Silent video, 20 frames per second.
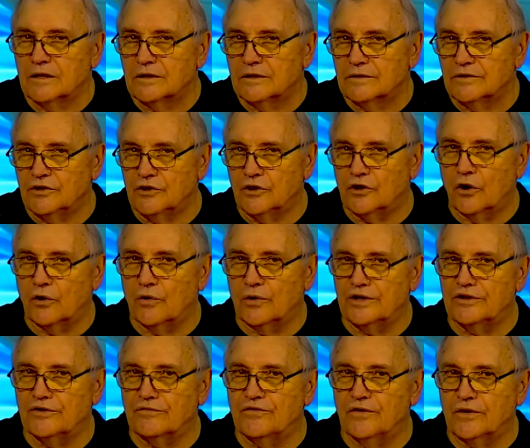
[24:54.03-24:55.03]
you go,
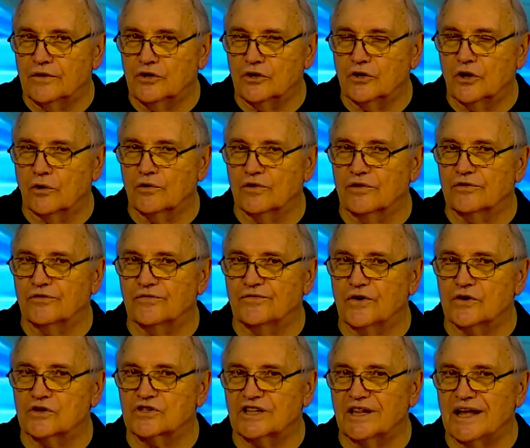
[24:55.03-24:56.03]
into, you go to the
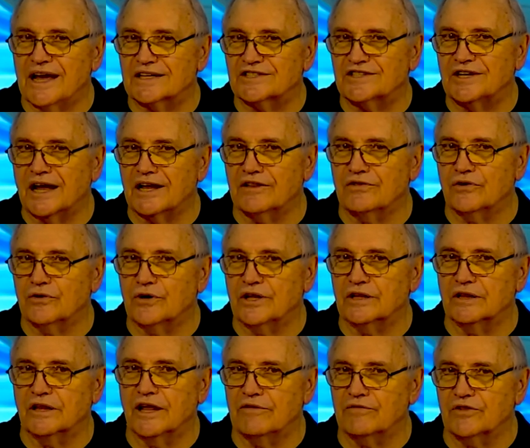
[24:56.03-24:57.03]
first class 9.30
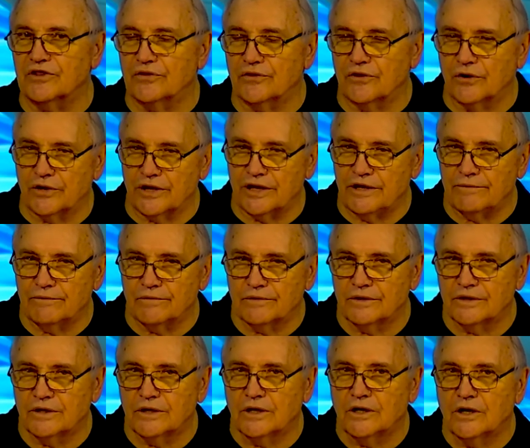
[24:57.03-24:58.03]
11.30
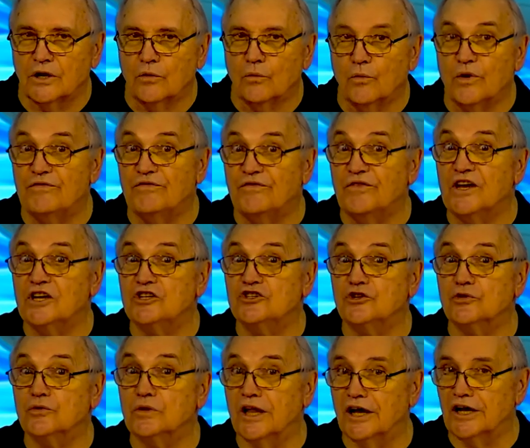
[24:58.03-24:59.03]
we feed
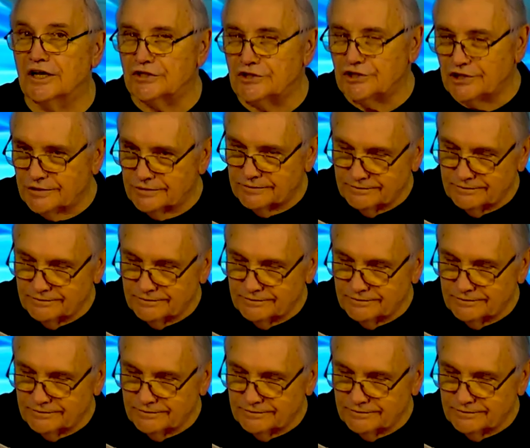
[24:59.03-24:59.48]
you lunch